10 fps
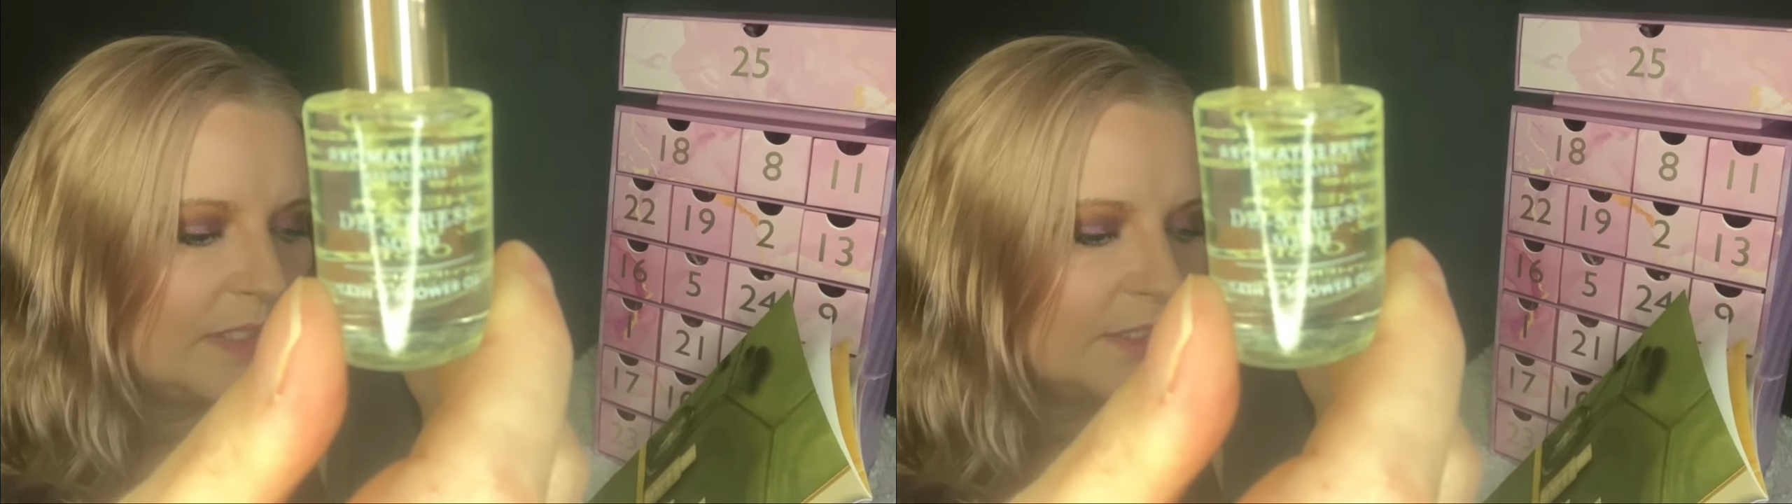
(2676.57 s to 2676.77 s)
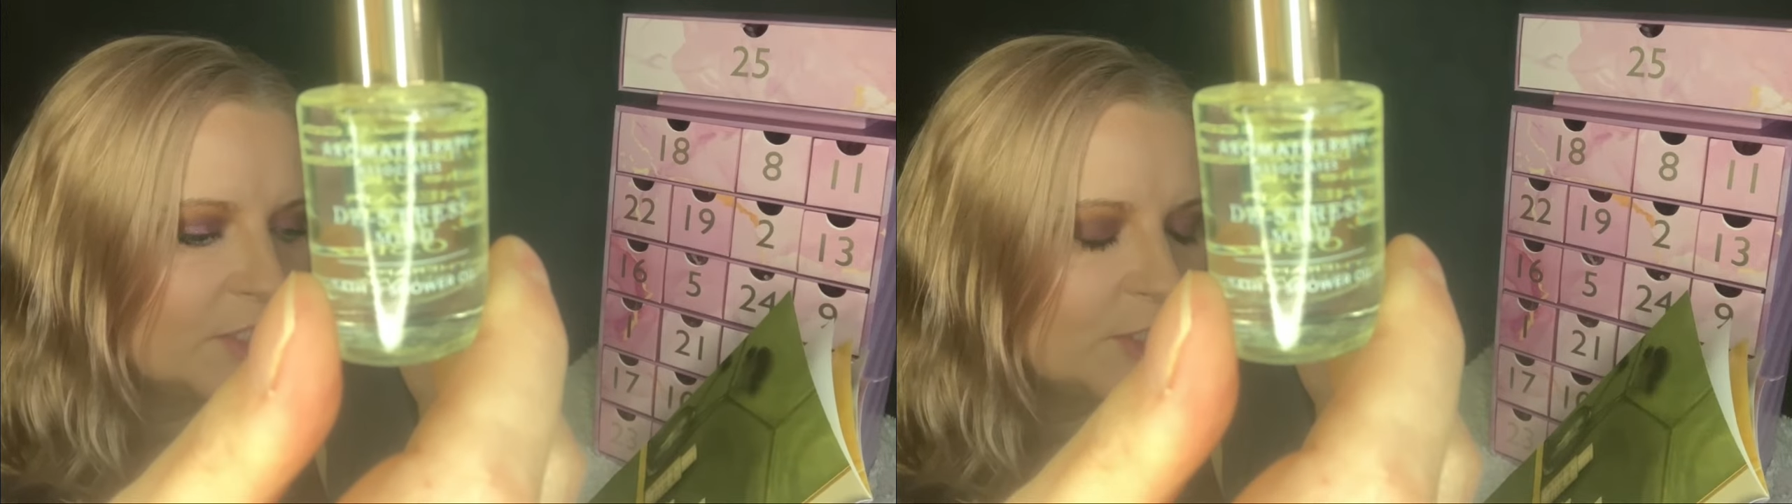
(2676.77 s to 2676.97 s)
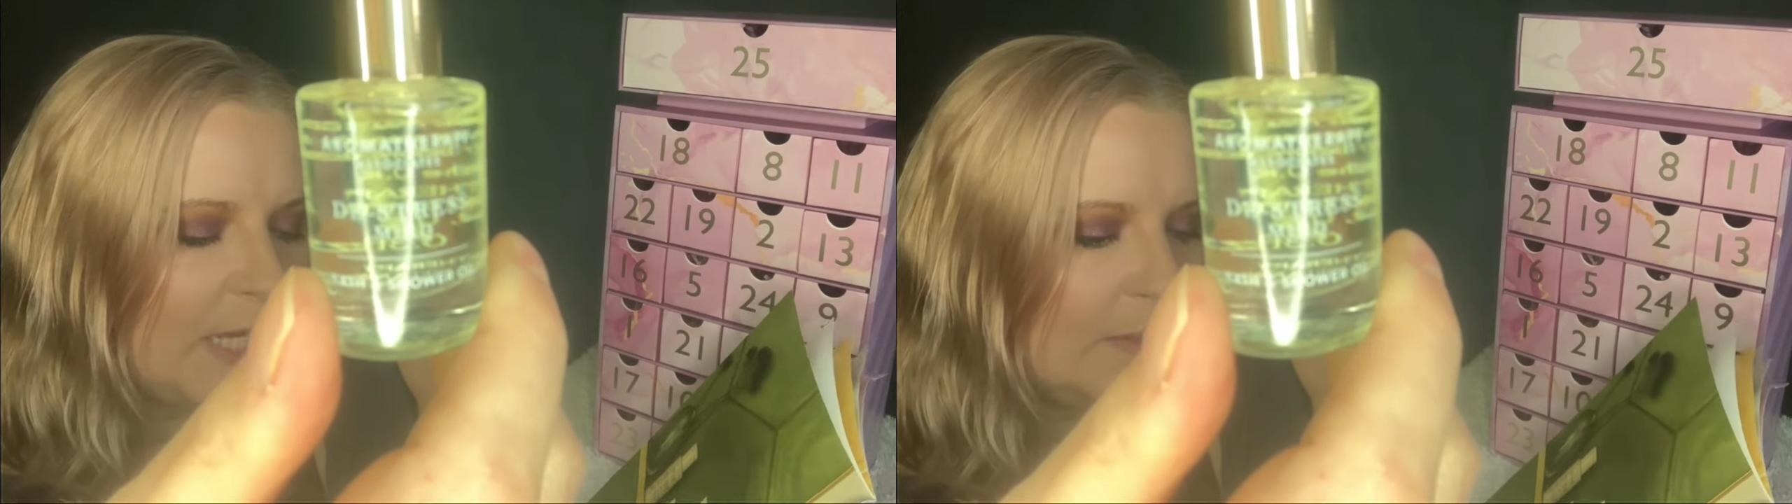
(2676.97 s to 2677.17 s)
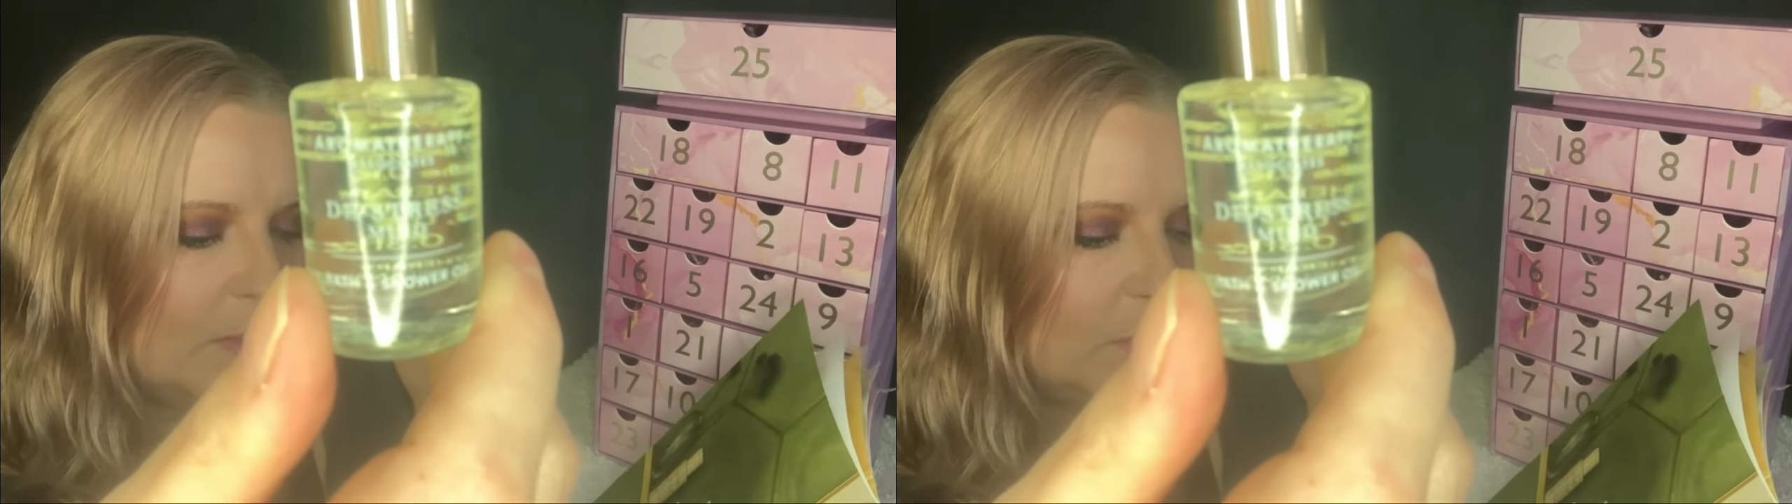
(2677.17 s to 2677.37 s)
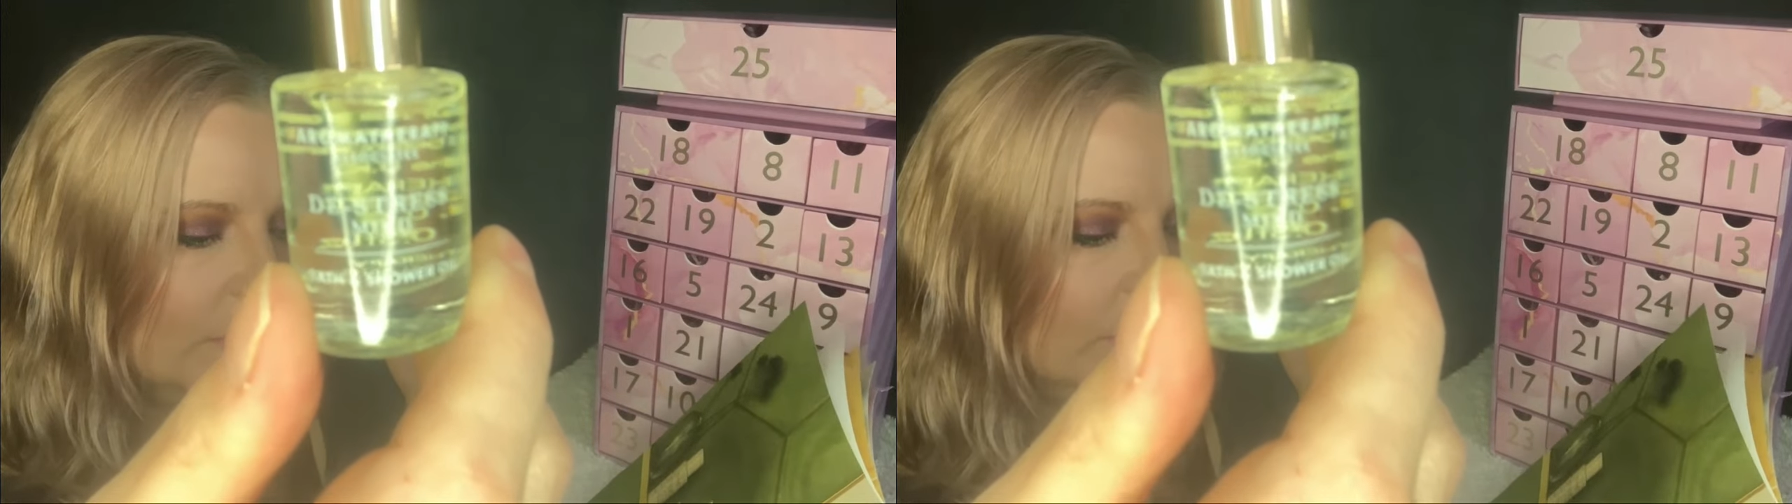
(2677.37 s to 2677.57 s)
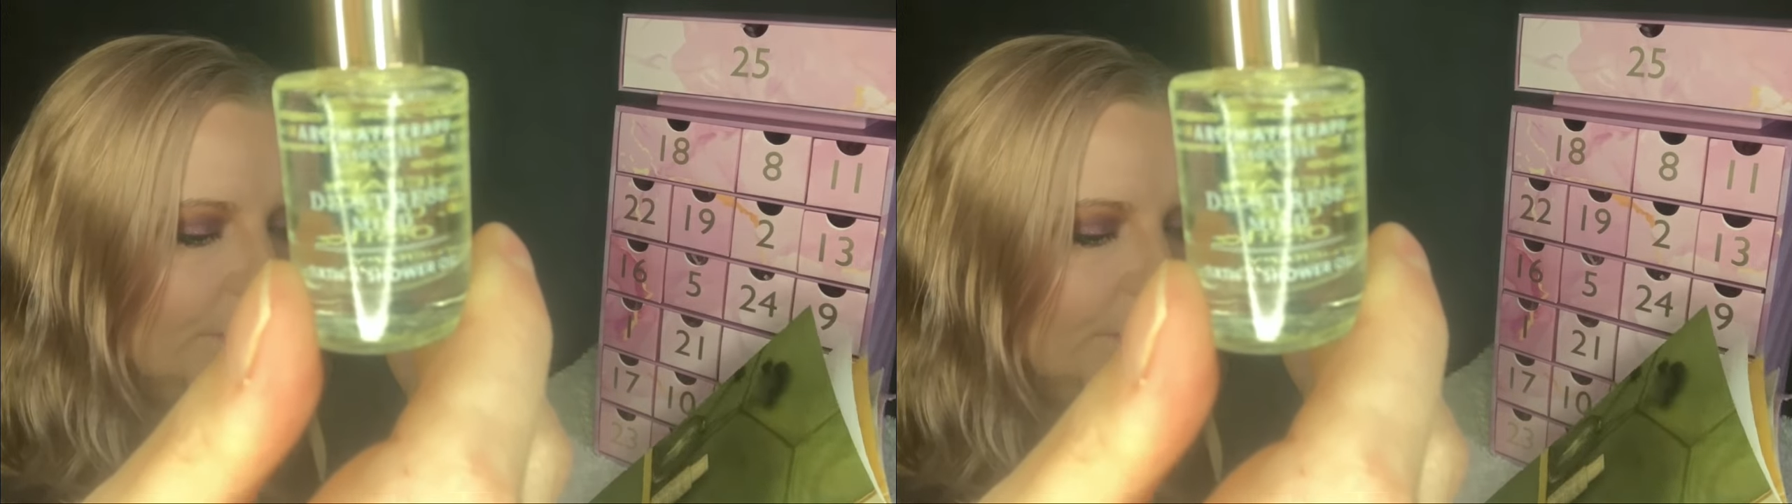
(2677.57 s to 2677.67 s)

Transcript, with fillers: and shower oil.